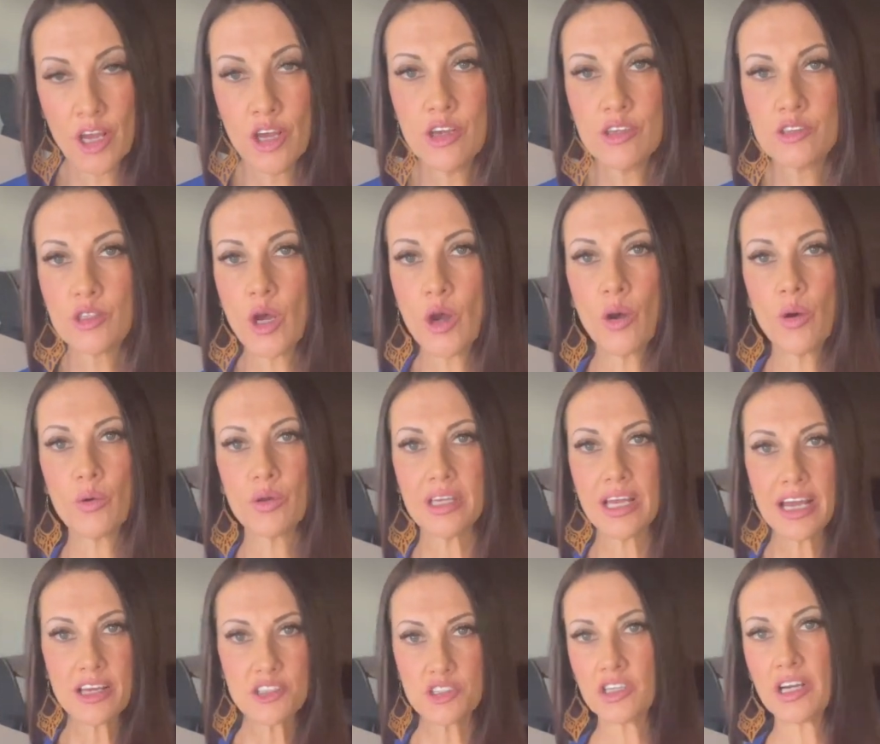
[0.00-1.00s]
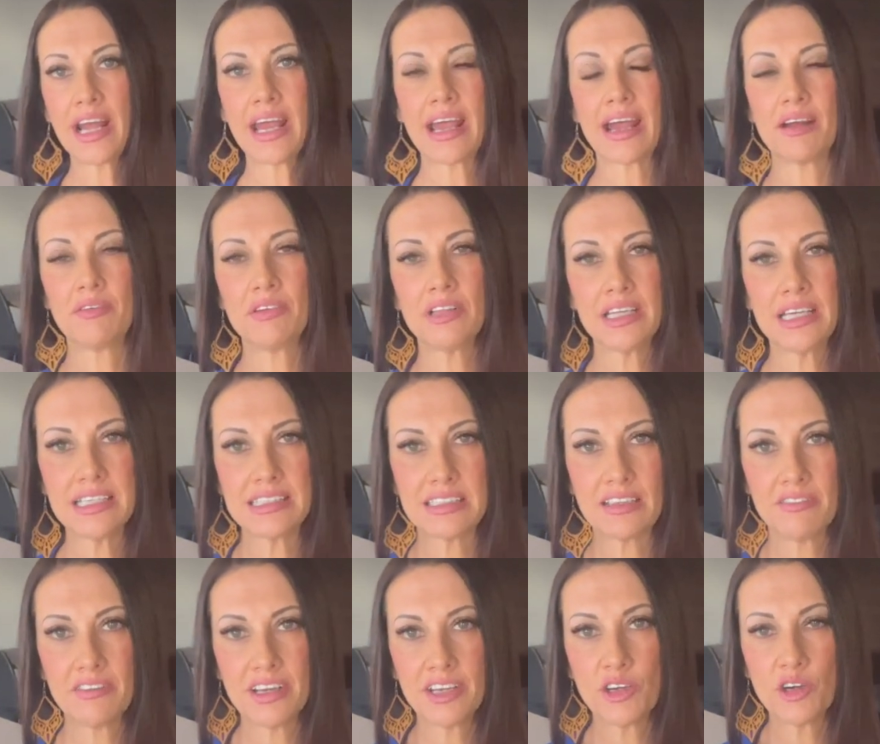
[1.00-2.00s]
So yesterday I released a
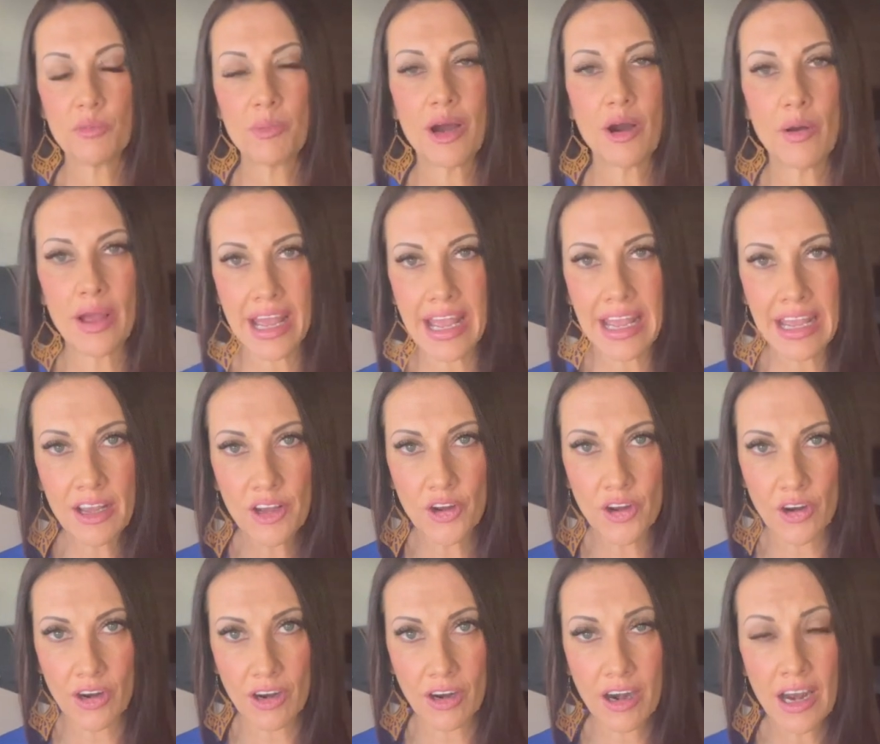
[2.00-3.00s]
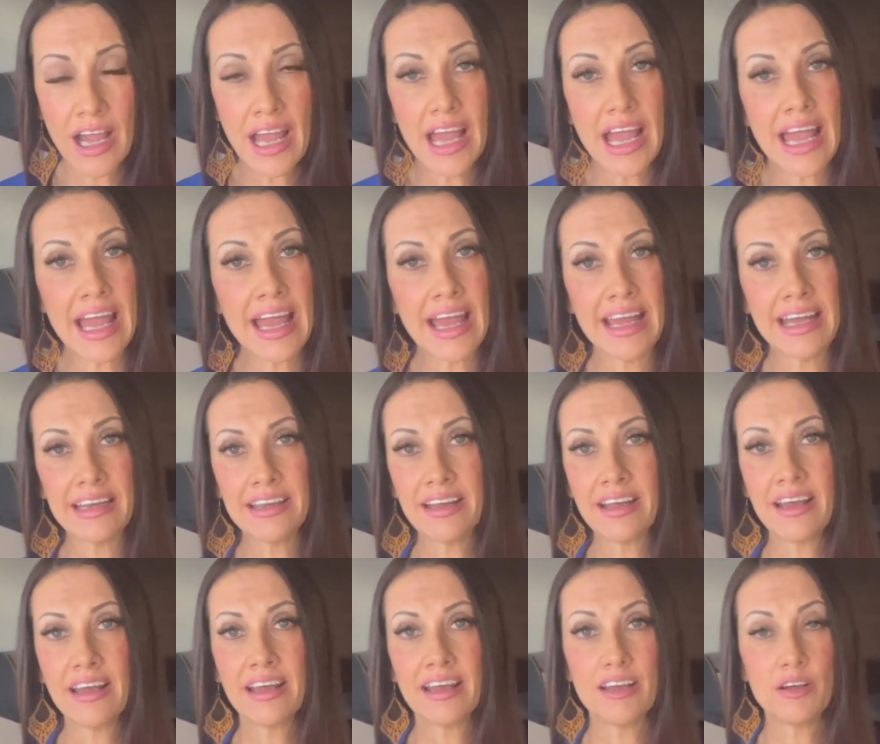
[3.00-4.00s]
video about anger, and
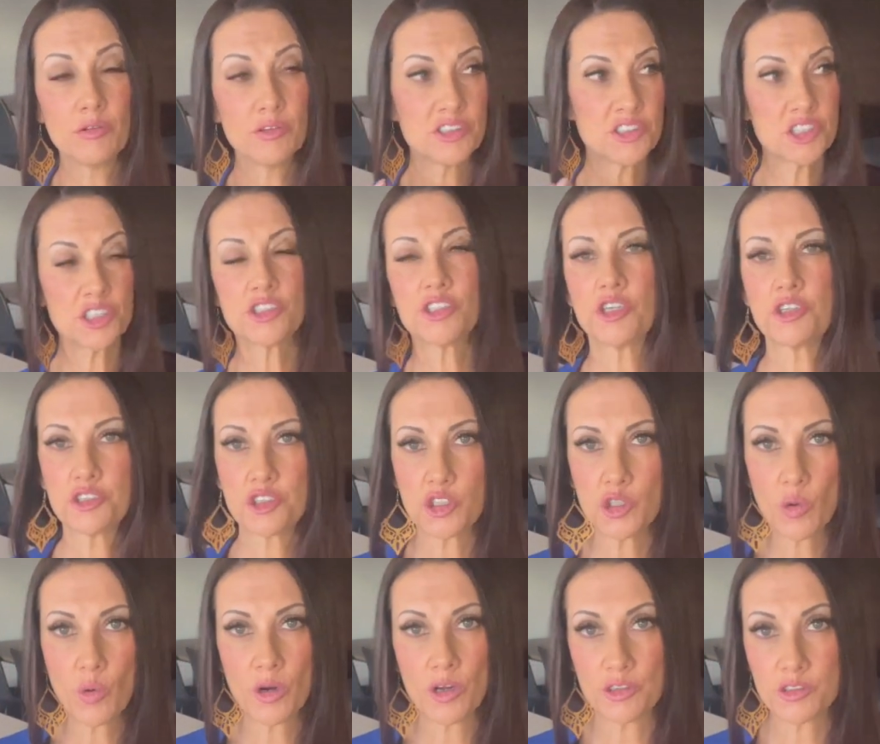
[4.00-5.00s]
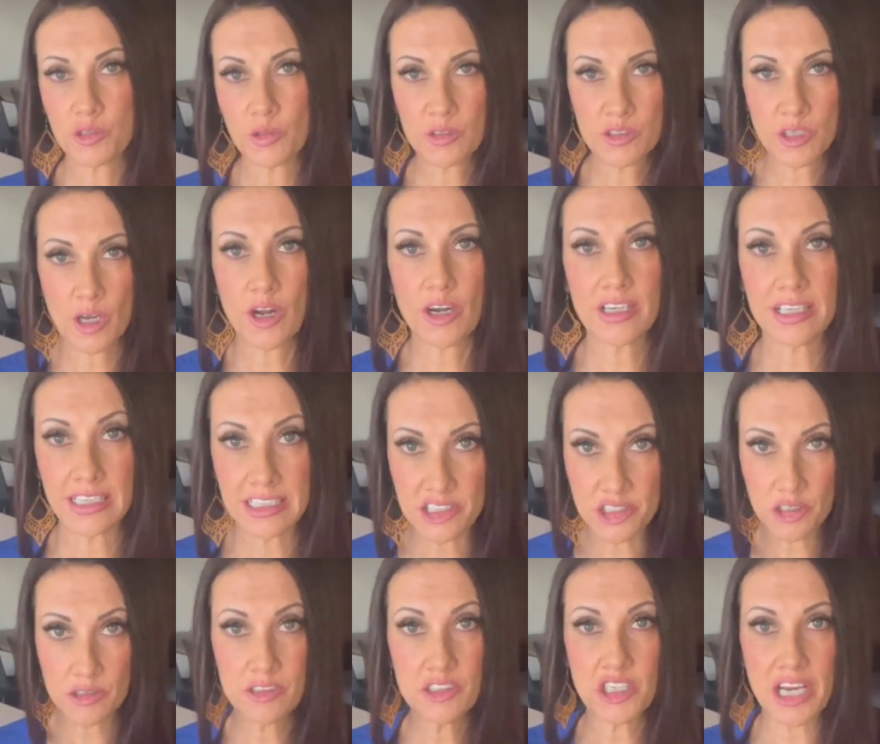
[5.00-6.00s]
it was just a short, so it's hard to
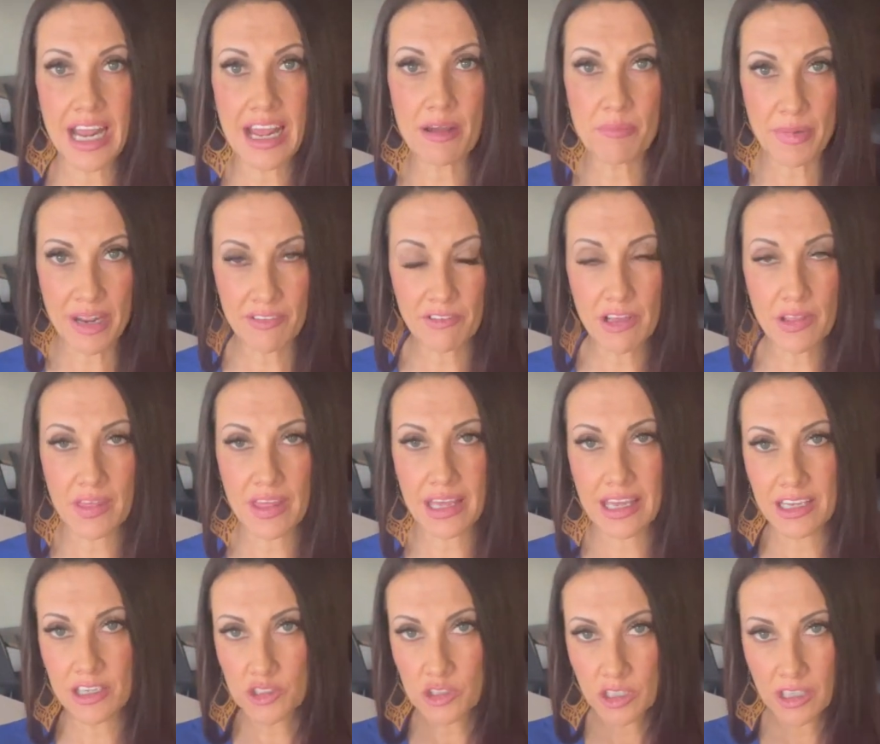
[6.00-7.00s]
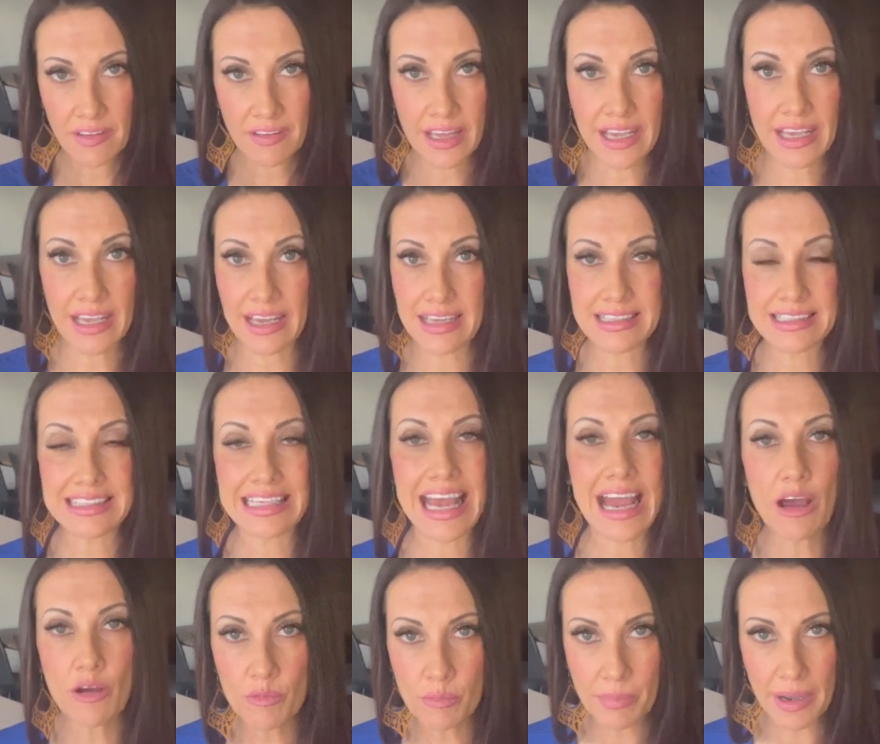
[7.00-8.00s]
jam everything into like a
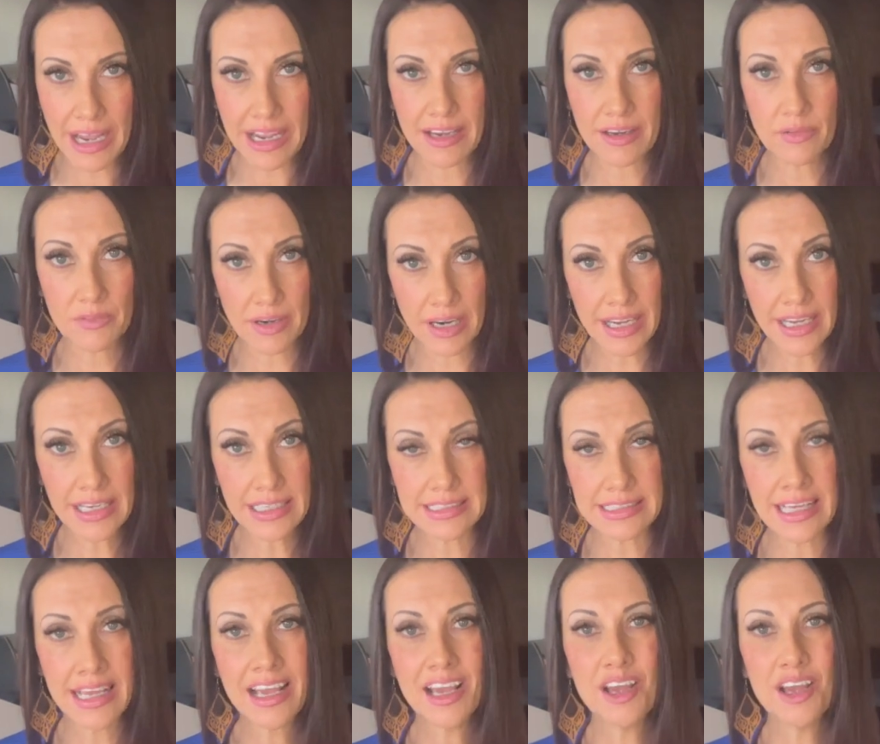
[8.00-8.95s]
sound bite, right?